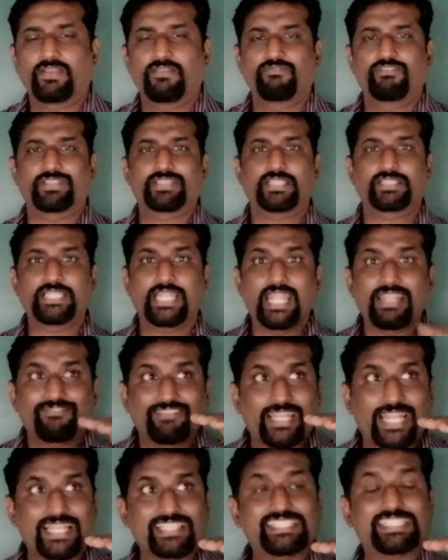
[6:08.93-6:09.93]
Whether the
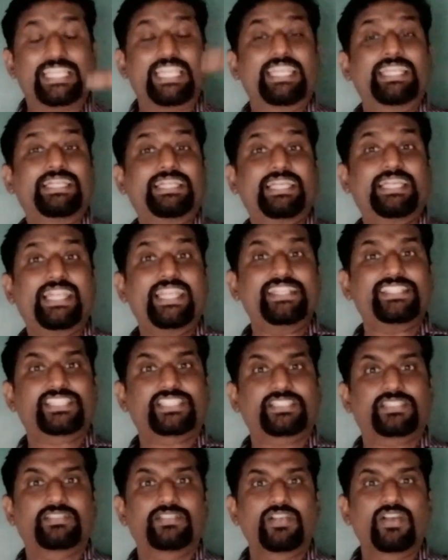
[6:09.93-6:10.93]
level has
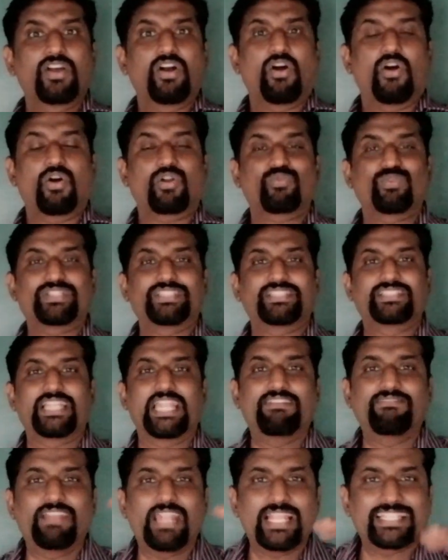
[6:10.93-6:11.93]
increased or whether the
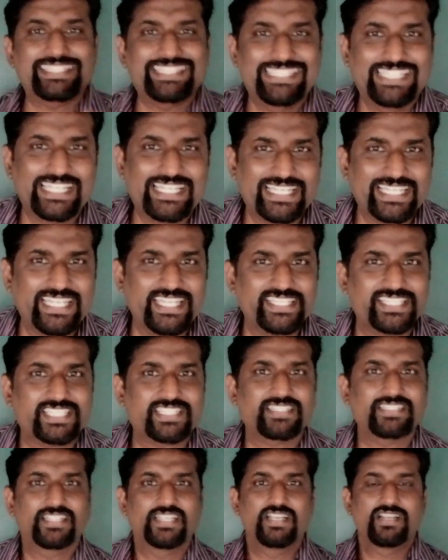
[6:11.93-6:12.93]
level has
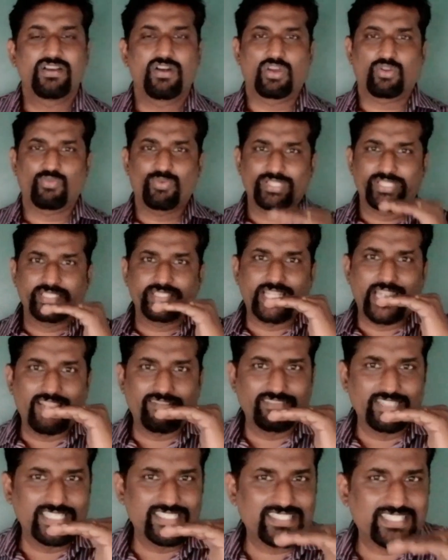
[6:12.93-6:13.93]
decreased or whether the
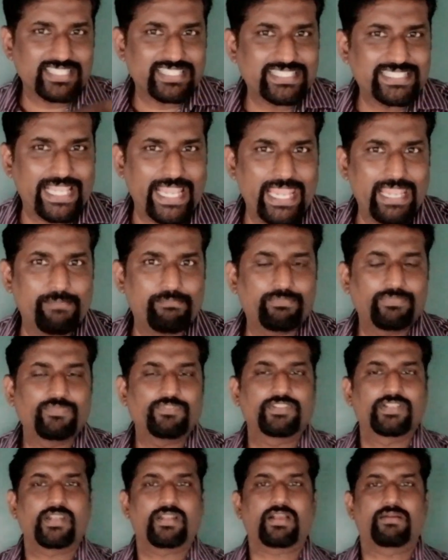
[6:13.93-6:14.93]
level is the same,
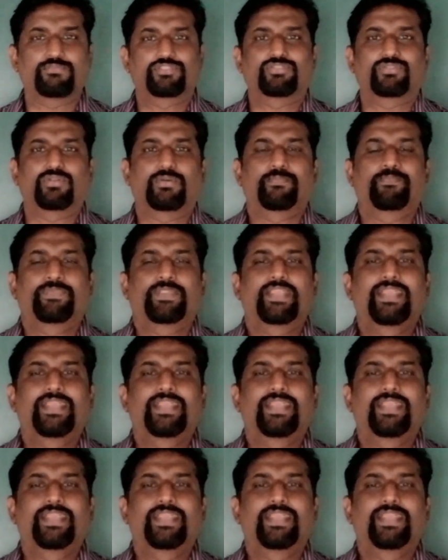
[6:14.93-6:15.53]
it will come to know.